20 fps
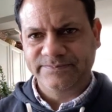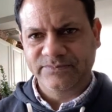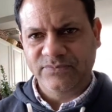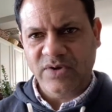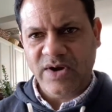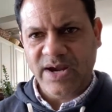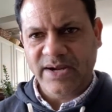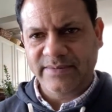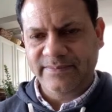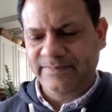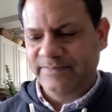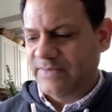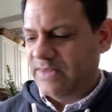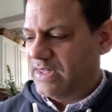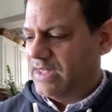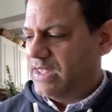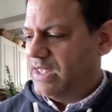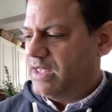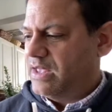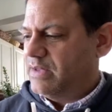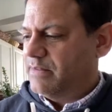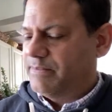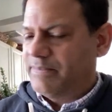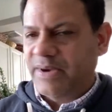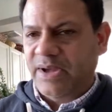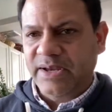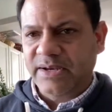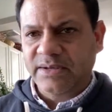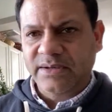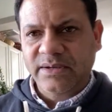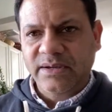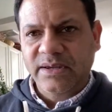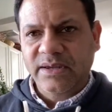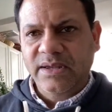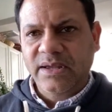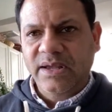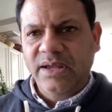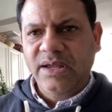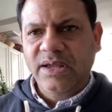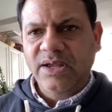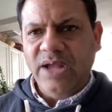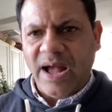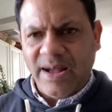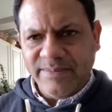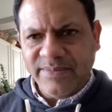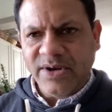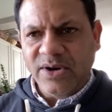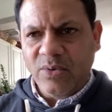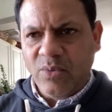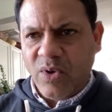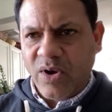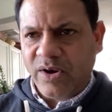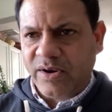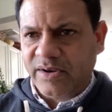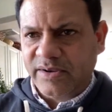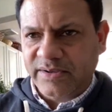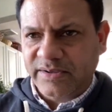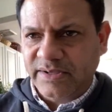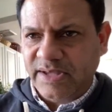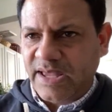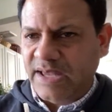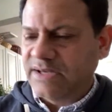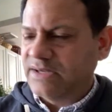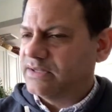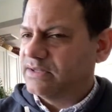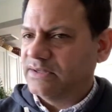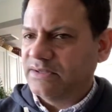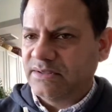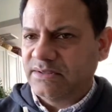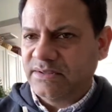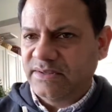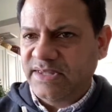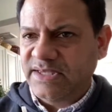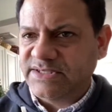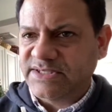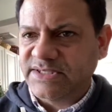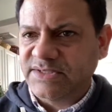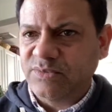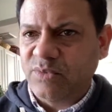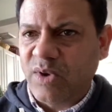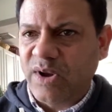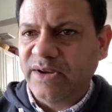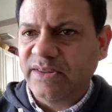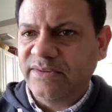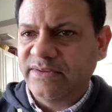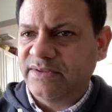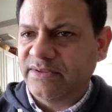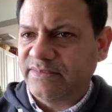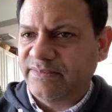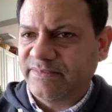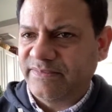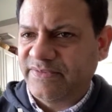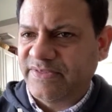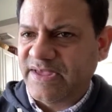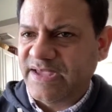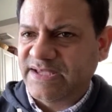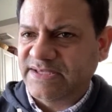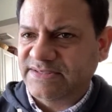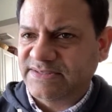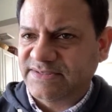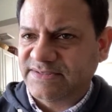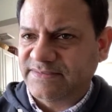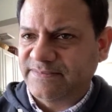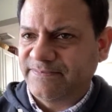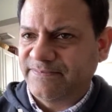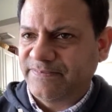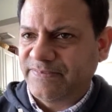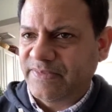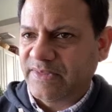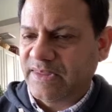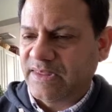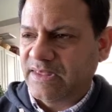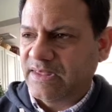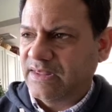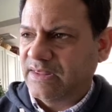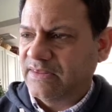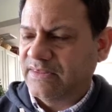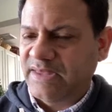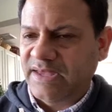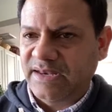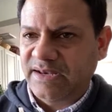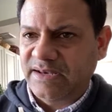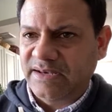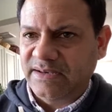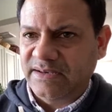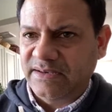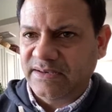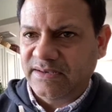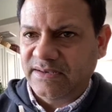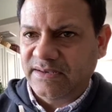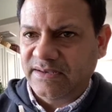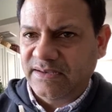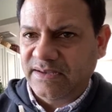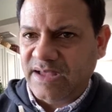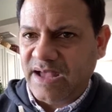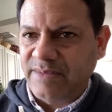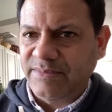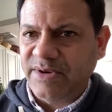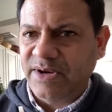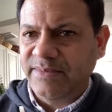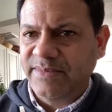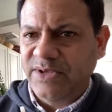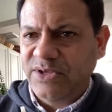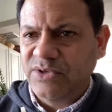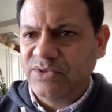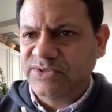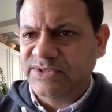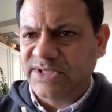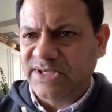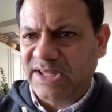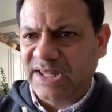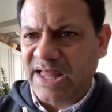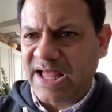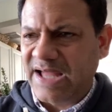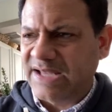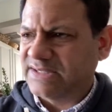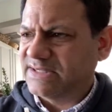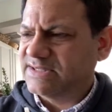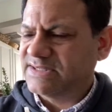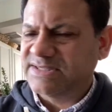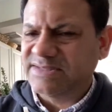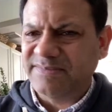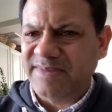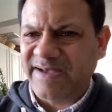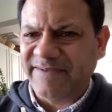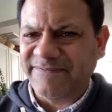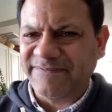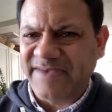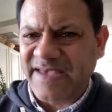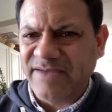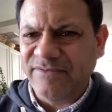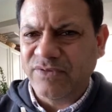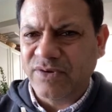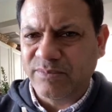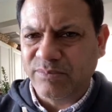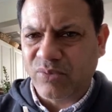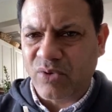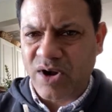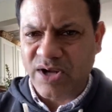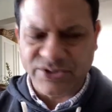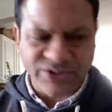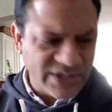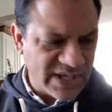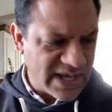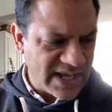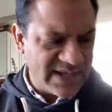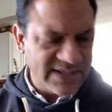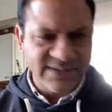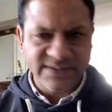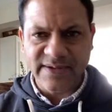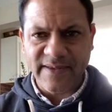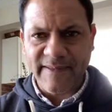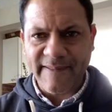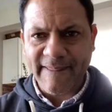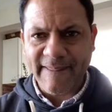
right? But... I'm going to work, and this is one of the things that I'm going to be using a lot. This is my favorite brush, guys.